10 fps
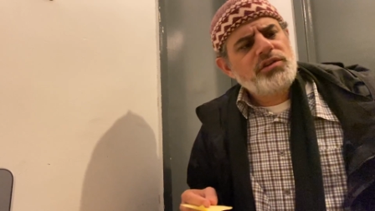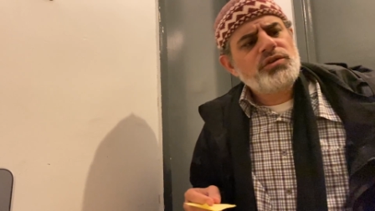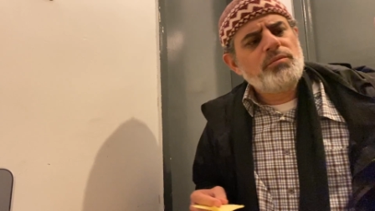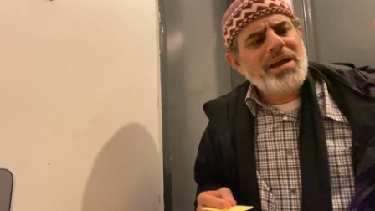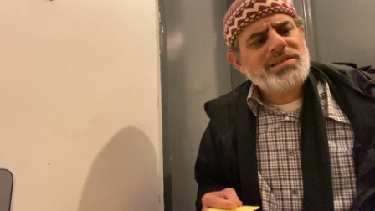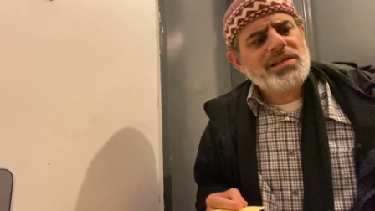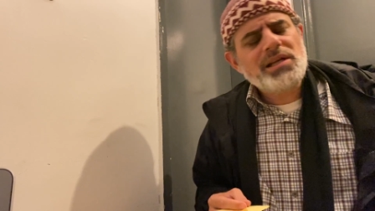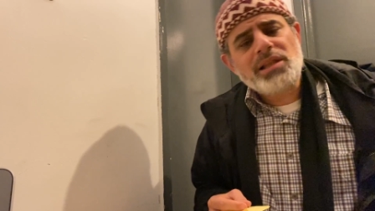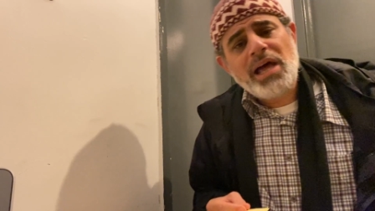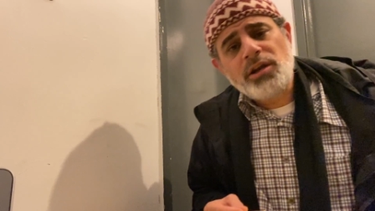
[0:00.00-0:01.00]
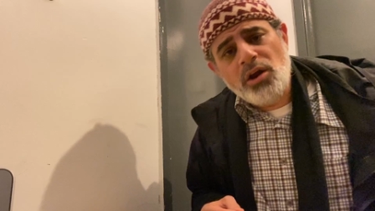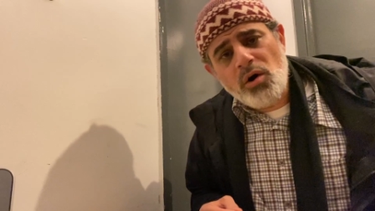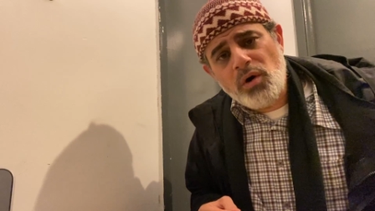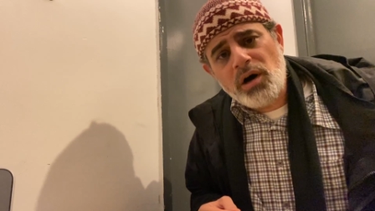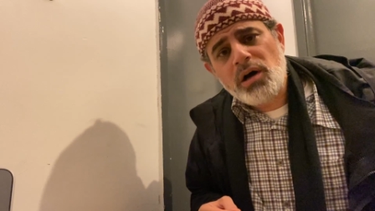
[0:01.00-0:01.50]
to basically let
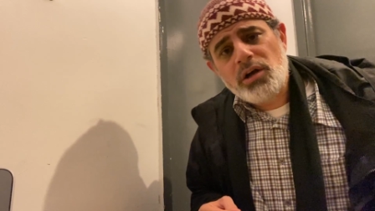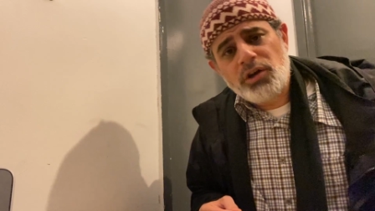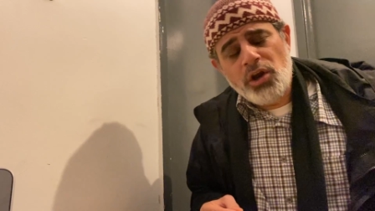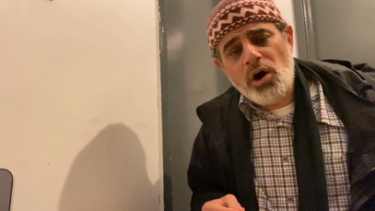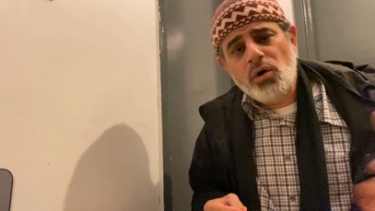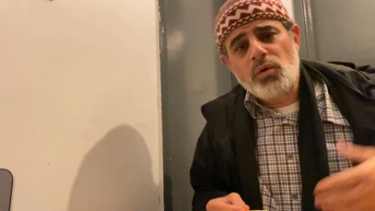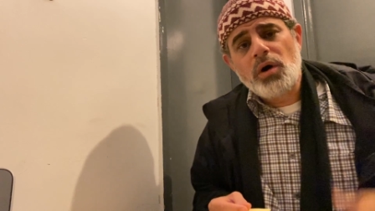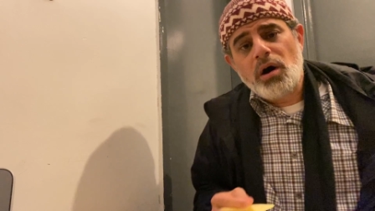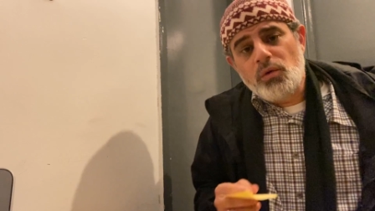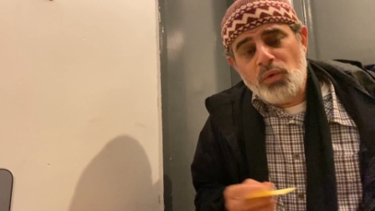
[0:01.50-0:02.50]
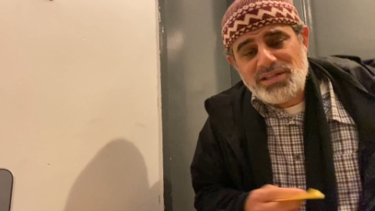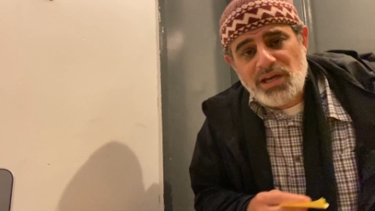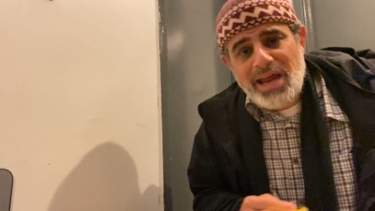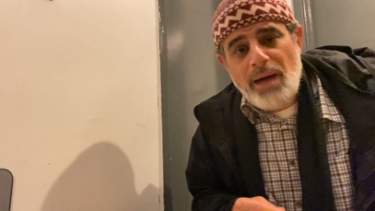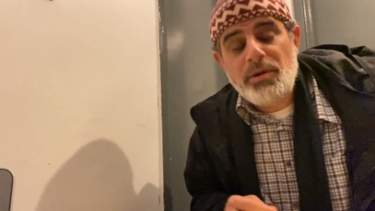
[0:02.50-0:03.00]
noah know what's
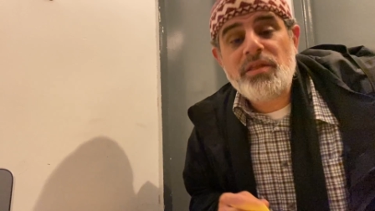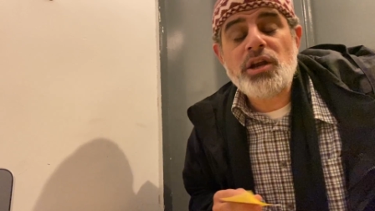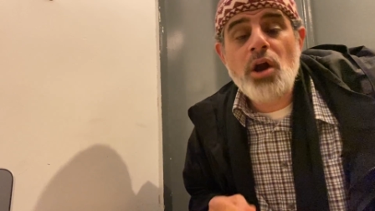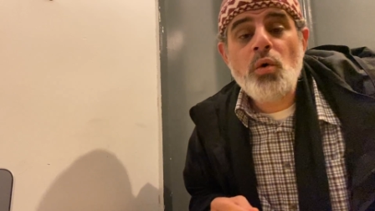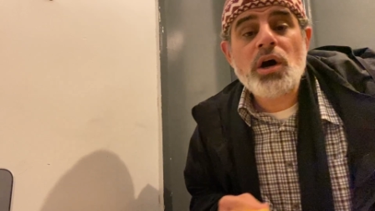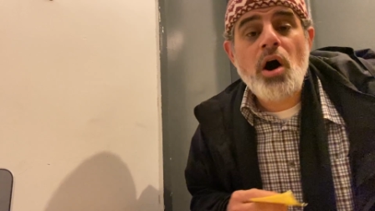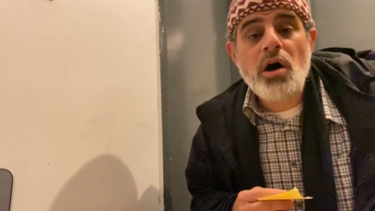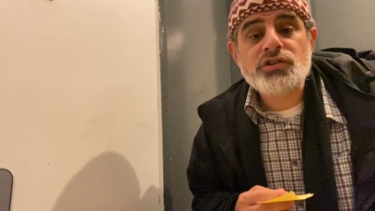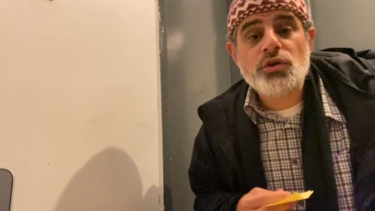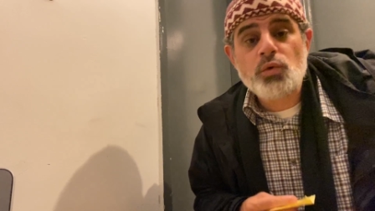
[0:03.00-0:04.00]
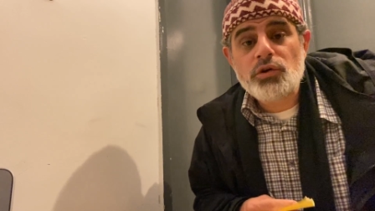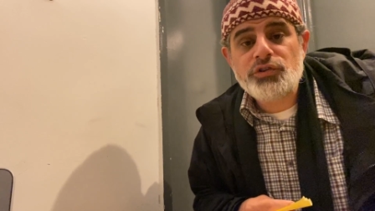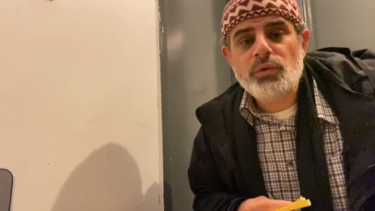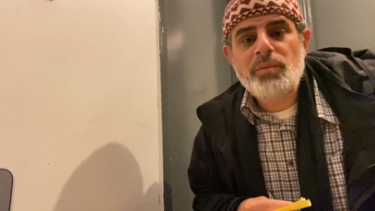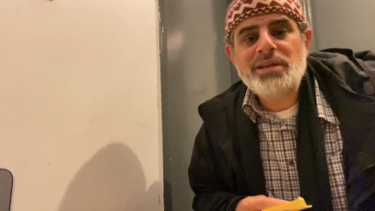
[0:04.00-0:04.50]
going to happen and then noah calls the world
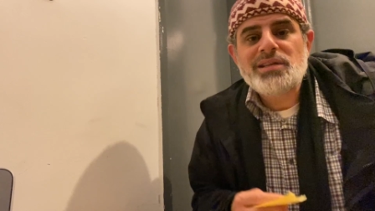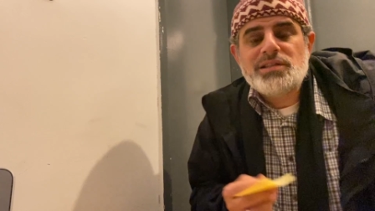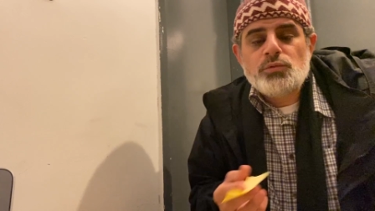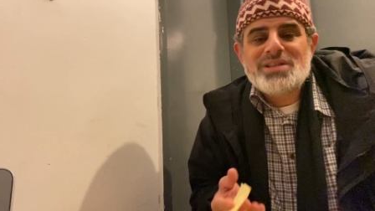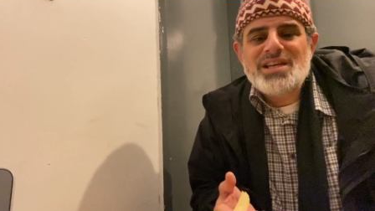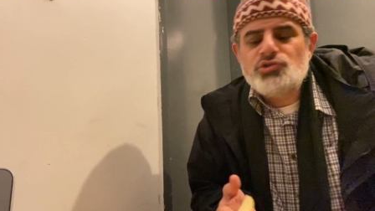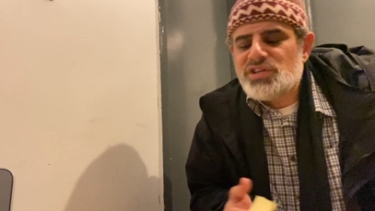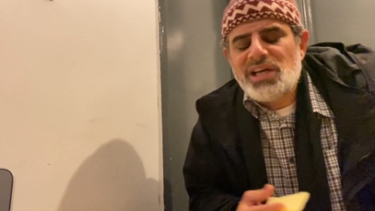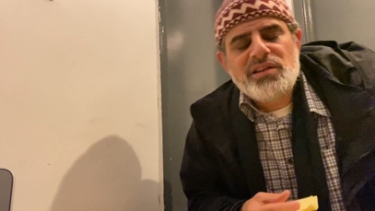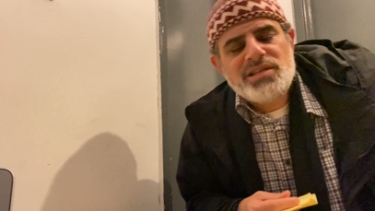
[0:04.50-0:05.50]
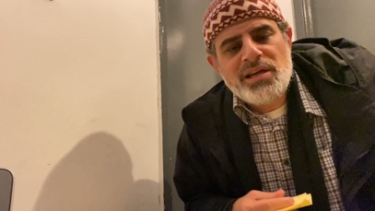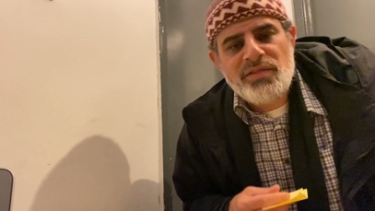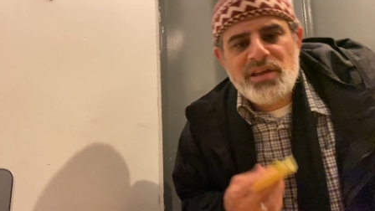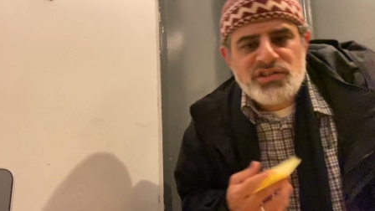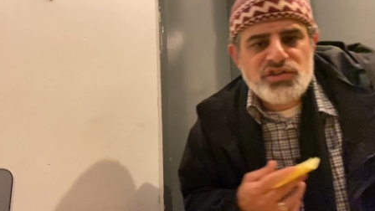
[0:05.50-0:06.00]
to repentance and what's interesting is
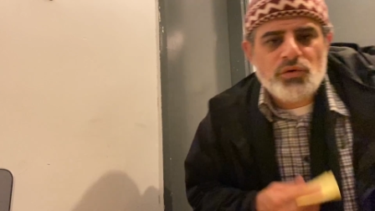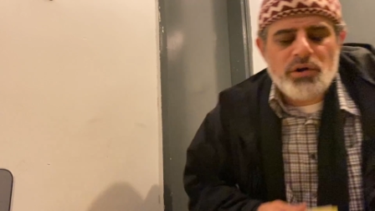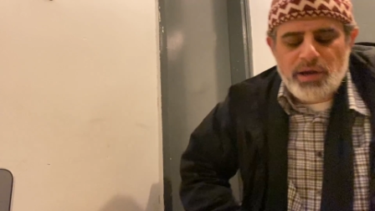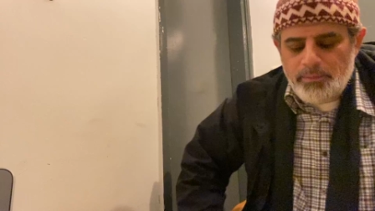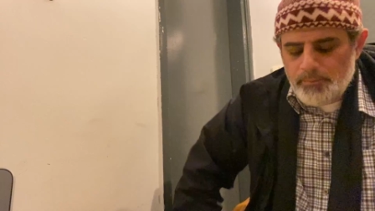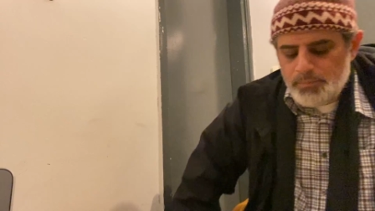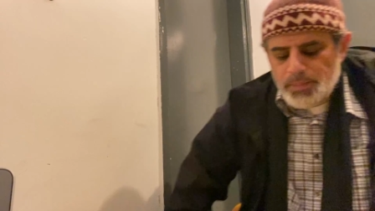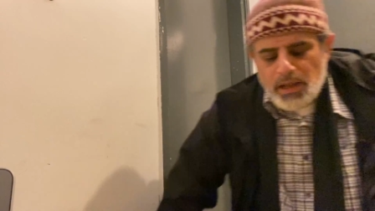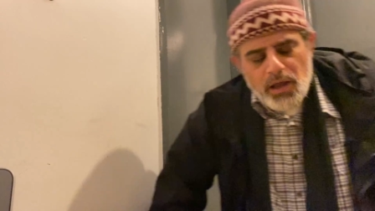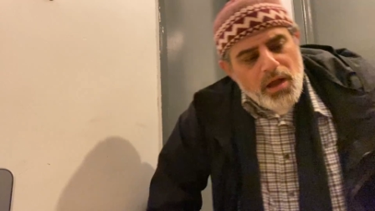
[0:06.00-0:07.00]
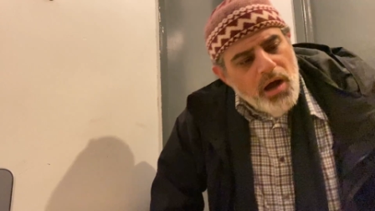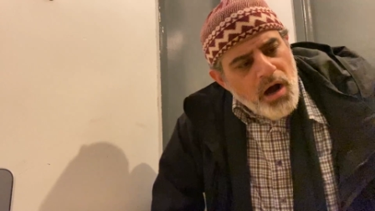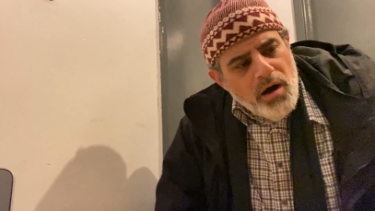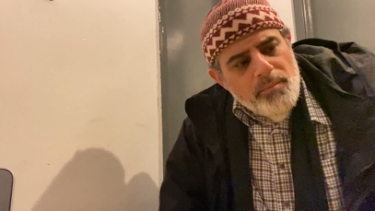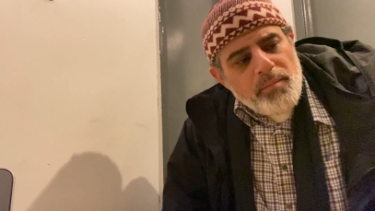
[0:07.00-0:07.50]
in this story
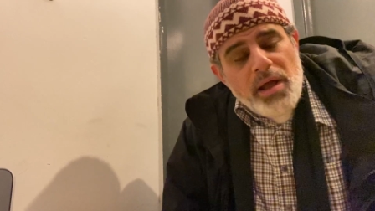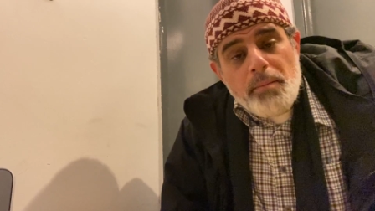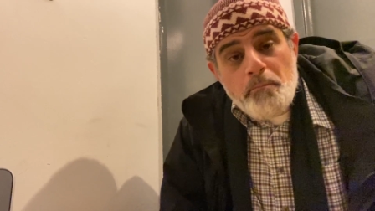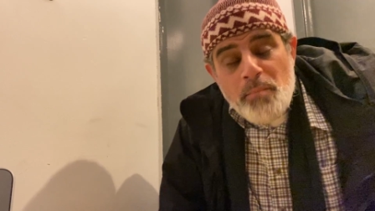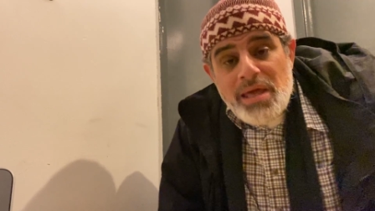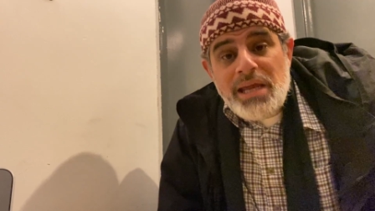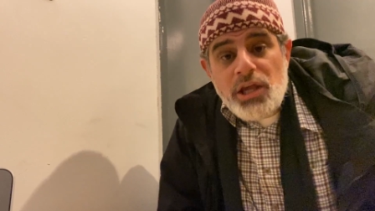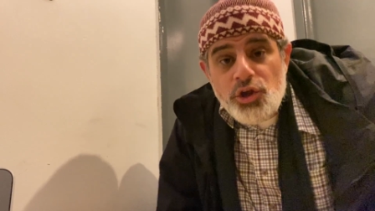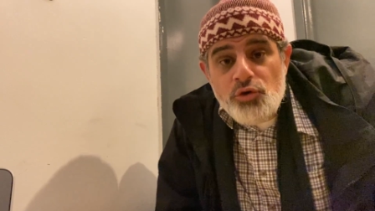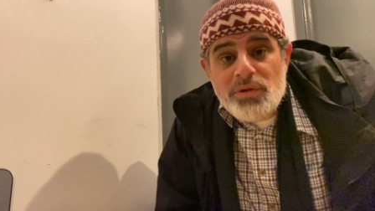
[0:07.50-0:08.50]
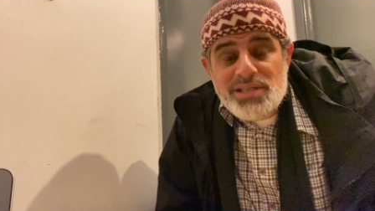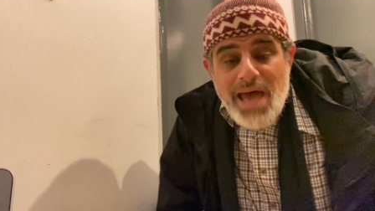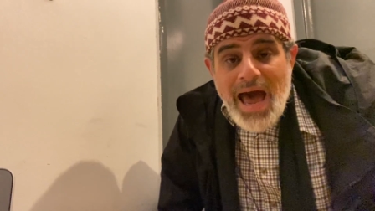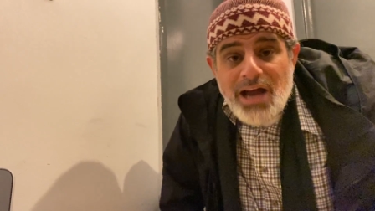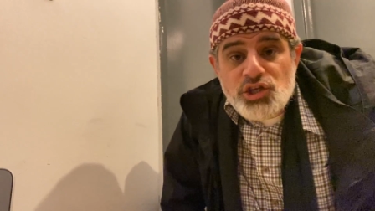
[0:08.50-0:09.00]
um, many humans
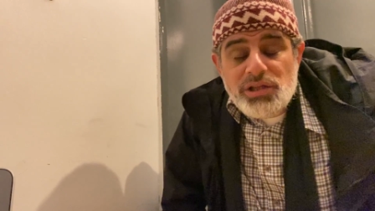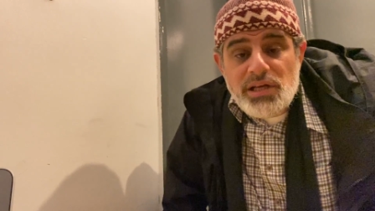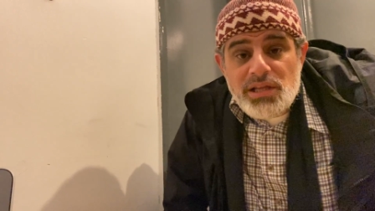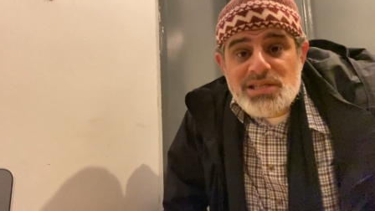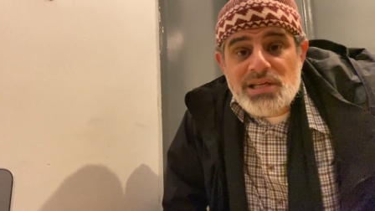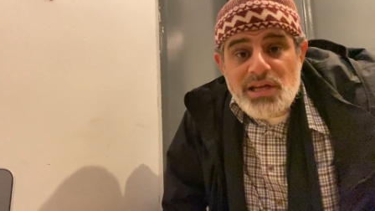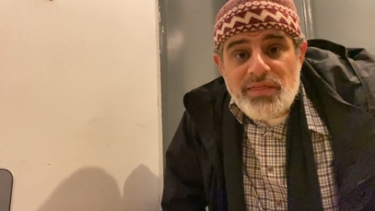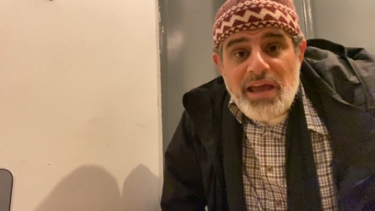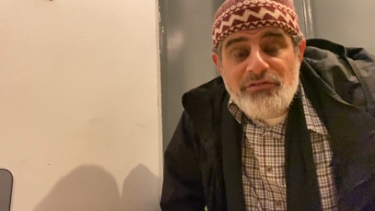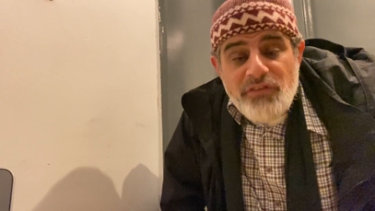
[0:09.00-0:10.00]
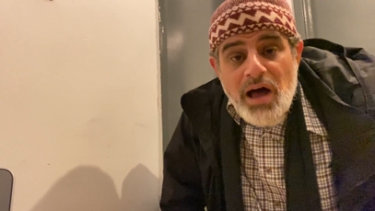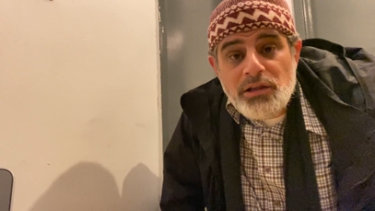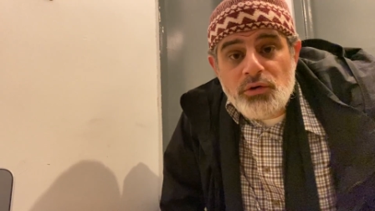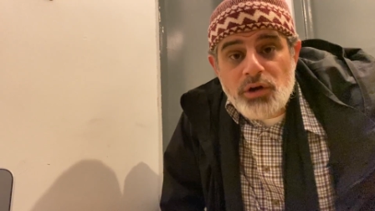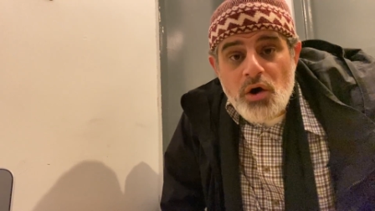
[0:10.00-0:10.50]
actually listen and they
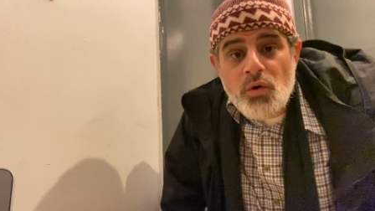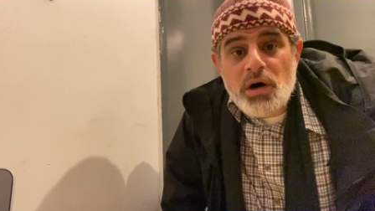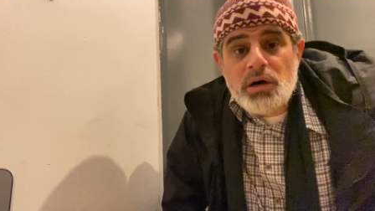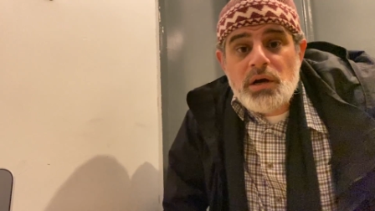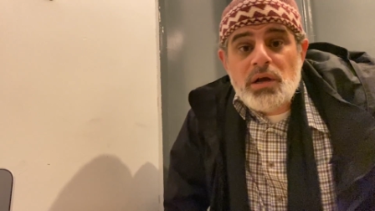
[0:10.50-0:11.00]
follow Noah